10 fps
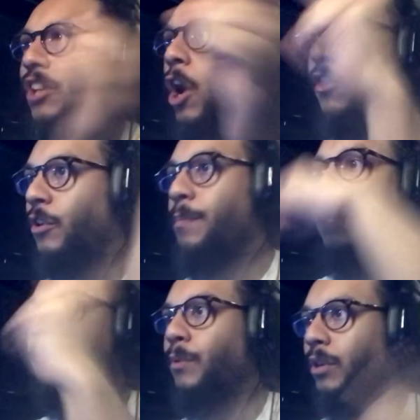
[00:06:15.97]
there's other
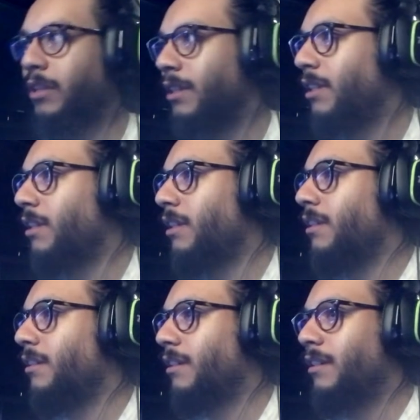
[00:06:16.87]
people.
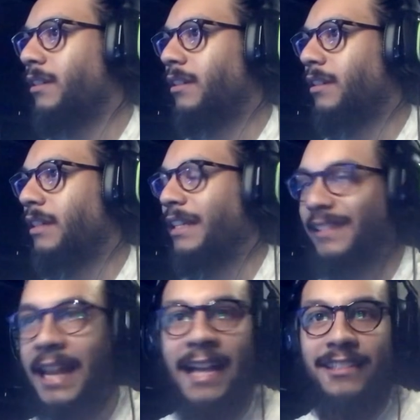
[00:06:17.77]

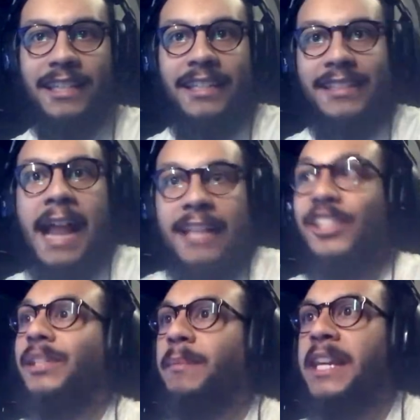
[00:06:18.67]
It's not
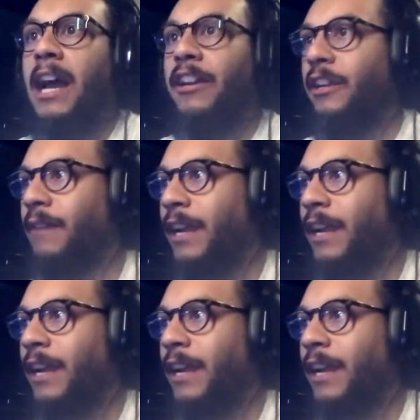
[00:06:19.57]
just me out here,